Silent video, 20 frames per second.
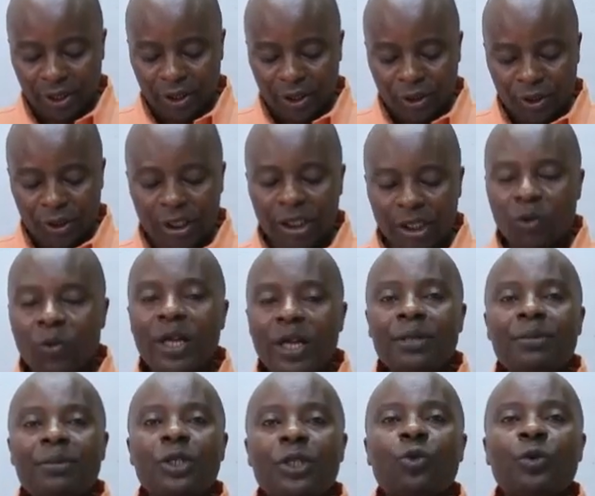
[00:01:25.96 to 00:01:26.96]
So that they
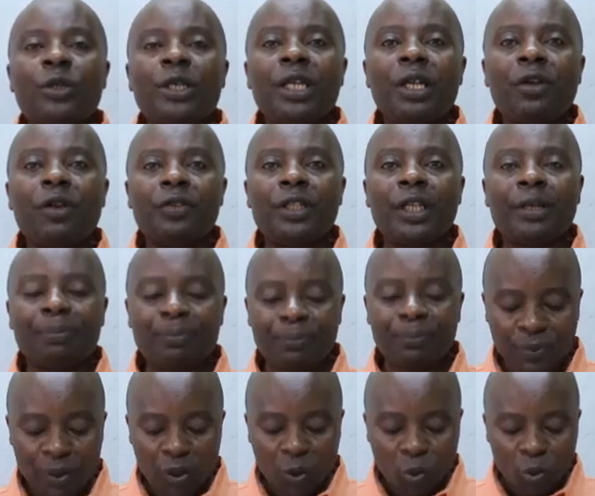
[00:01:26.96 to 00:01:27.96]
want me to give them
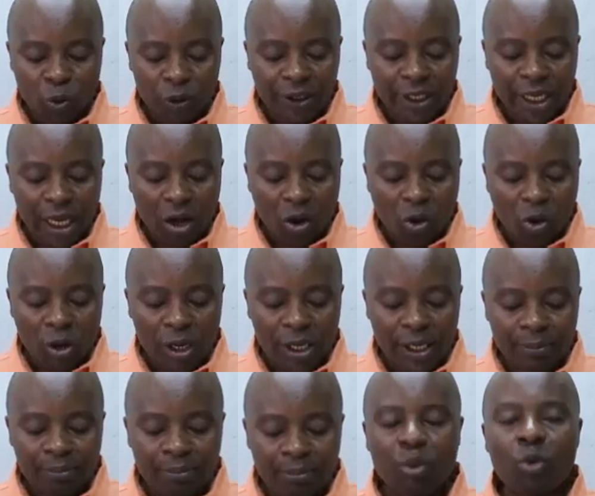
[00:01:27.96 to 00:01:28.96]
what they are
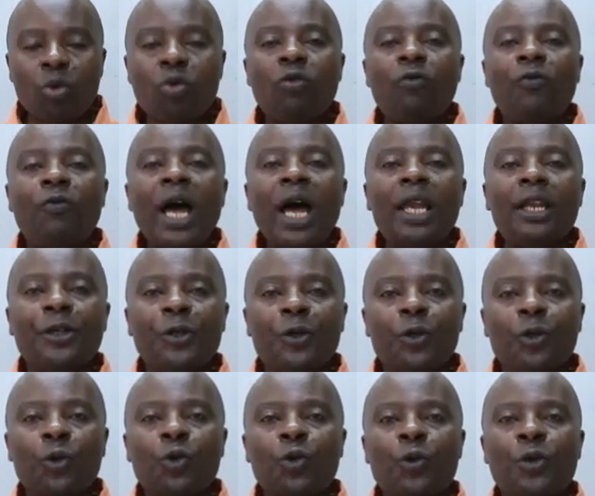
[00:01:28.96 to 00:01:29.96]
calling book
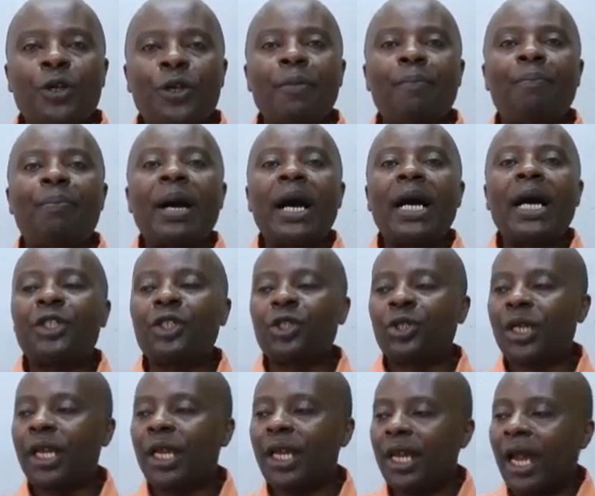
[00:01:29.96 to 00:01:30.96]
value per
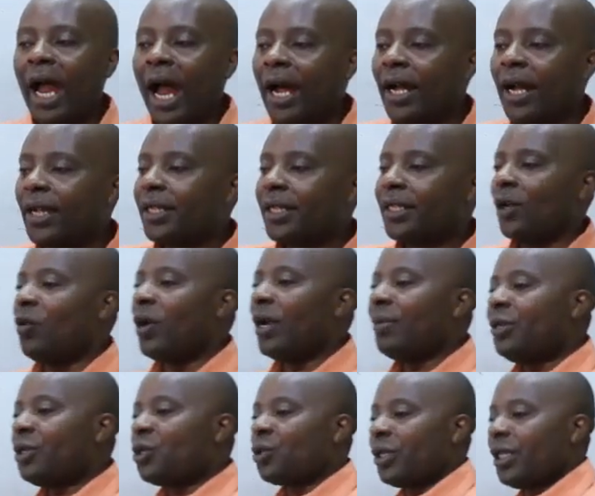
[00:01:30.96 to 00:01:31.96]
share. They want
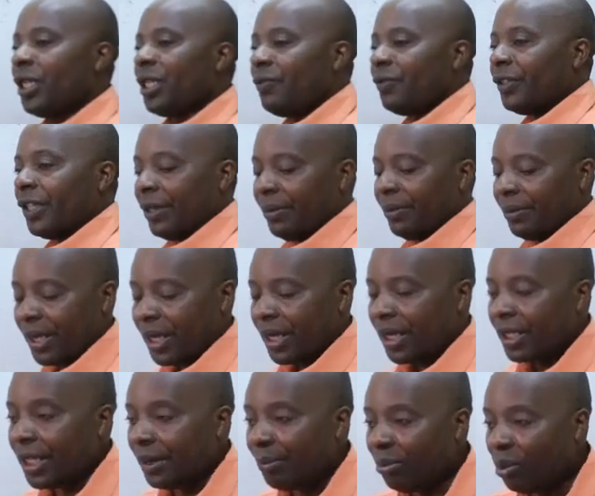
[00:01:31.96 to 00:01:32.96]
me to give them
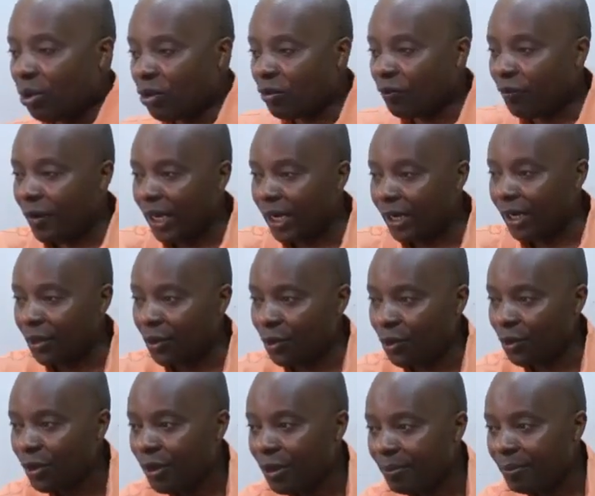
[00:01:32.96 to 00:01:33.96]
the book
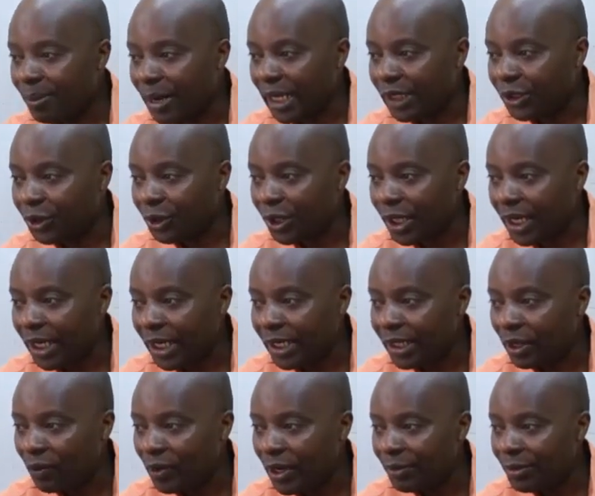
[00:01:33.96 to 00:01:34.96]
value per share.
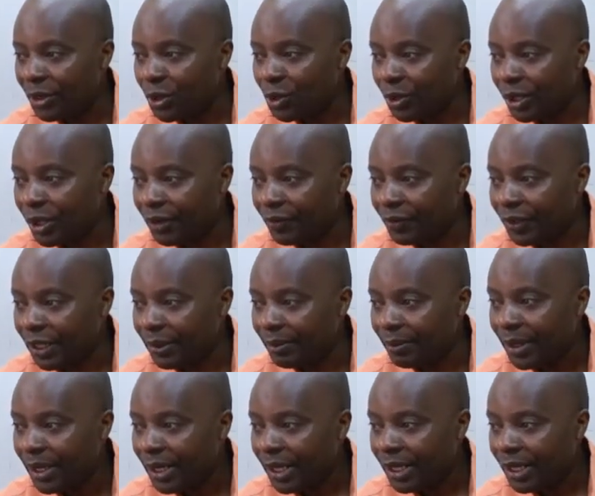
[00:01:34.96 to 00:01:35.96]
They want me to give
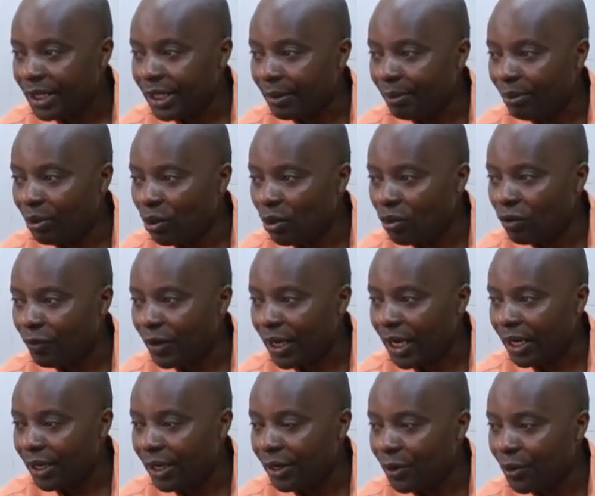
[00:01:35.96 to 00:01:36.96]
them the book
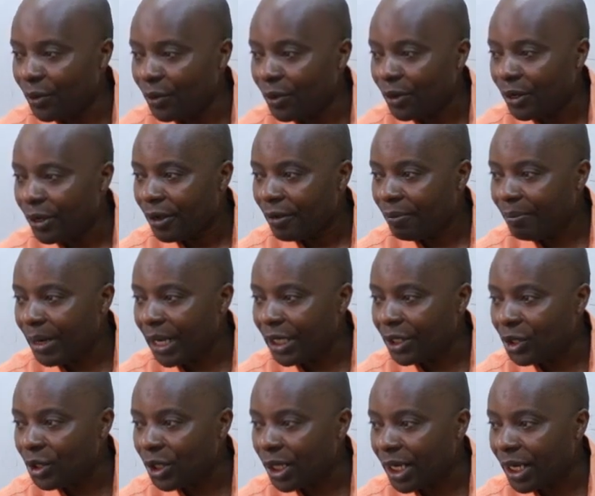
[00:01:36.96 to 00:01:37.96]
value per
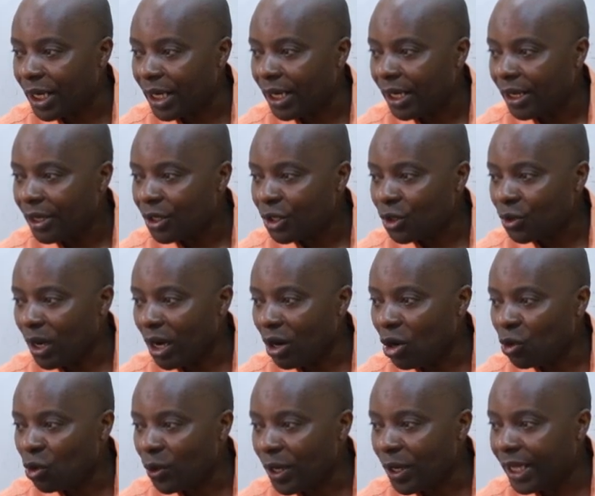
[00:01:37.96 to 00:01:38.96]
share. So
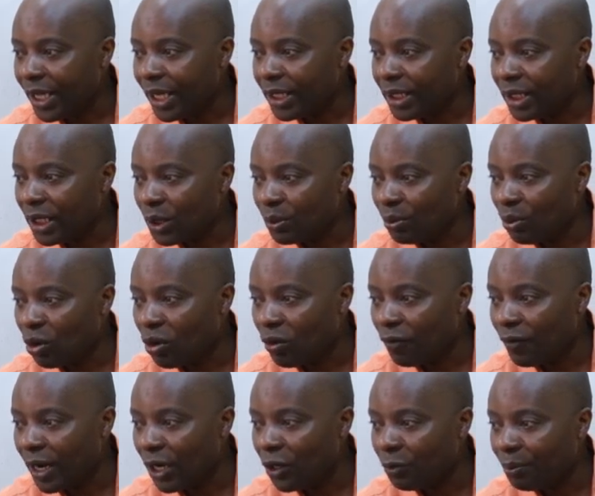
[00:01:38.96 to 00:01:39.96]
how do I get this book
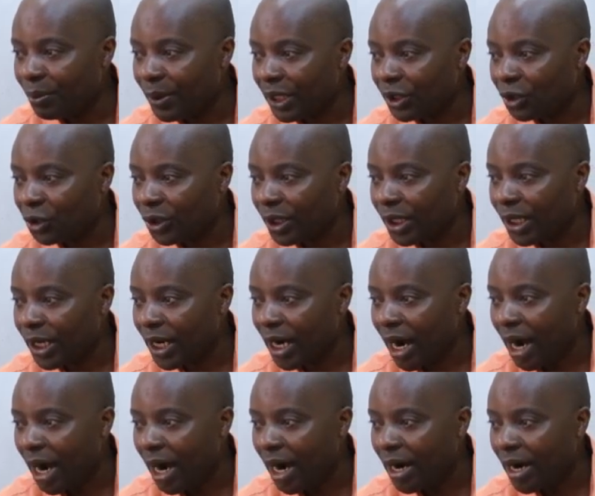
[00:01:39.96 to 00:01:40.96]
value per
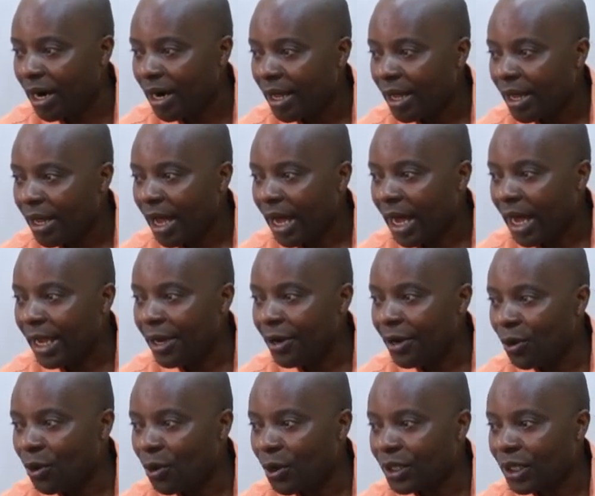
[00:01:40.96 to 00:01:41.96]
share? I
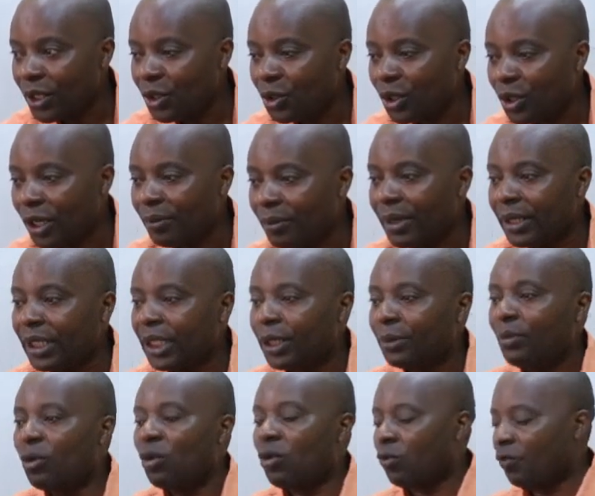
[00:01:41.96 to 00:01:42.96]
know, ladies and gentlemen,
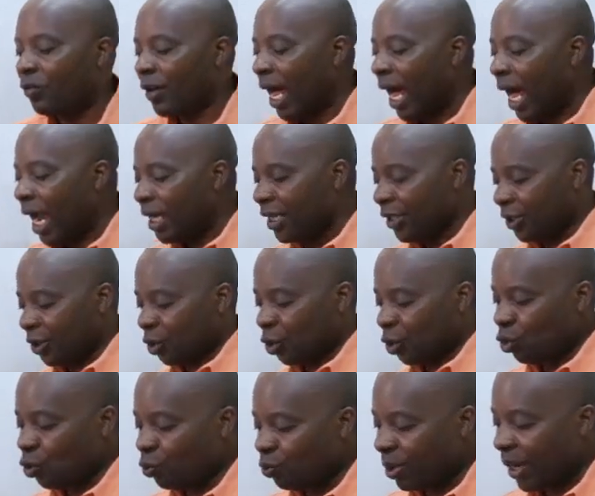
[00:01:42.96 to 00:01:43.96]
that book
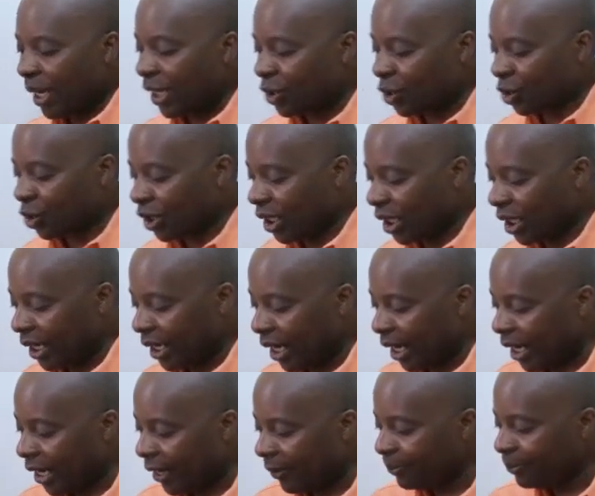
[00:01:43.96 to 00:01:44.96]
value per
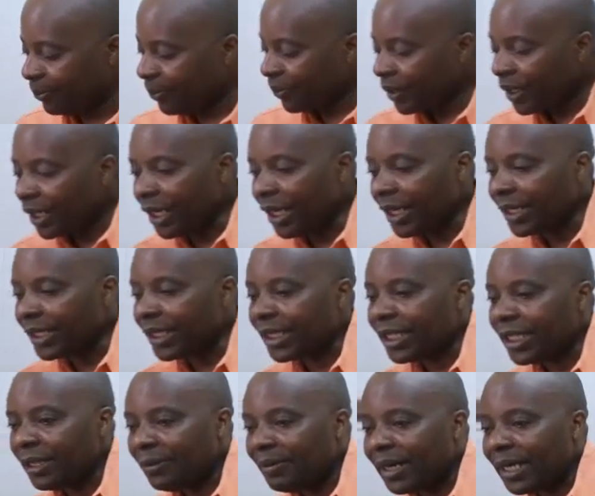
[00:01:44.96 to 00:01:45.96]
share is the
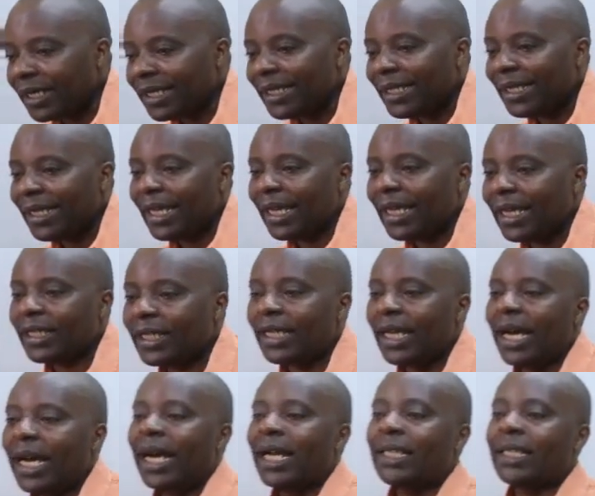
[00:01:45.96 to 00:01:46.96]
same as net
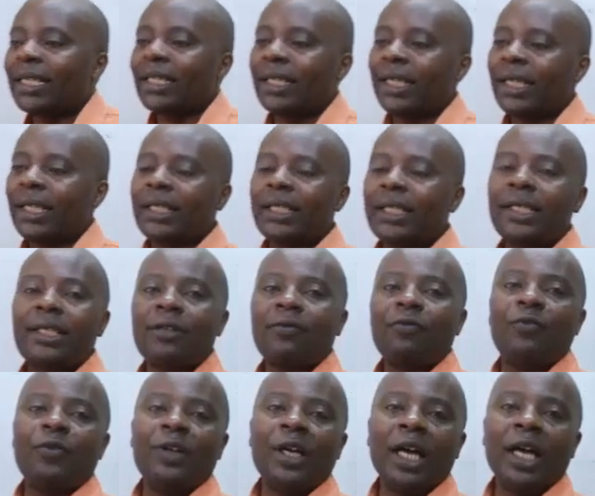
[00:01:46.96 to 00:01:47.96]
assets
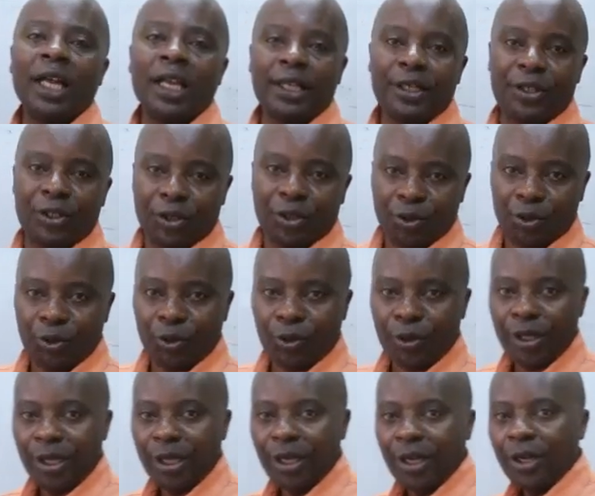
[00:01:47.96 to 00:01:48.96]
value.
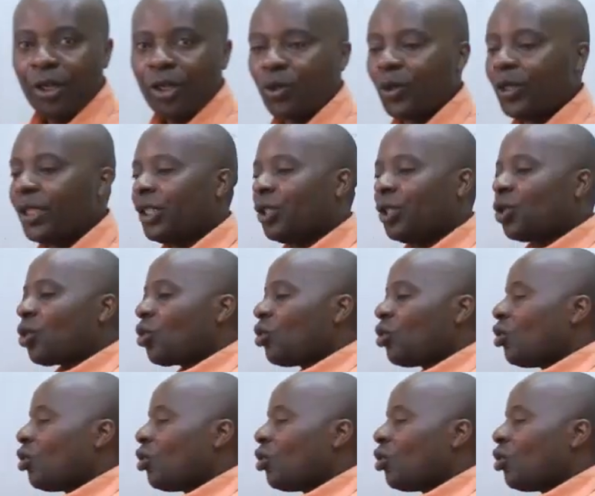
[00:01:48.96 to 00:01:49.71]
So when they talk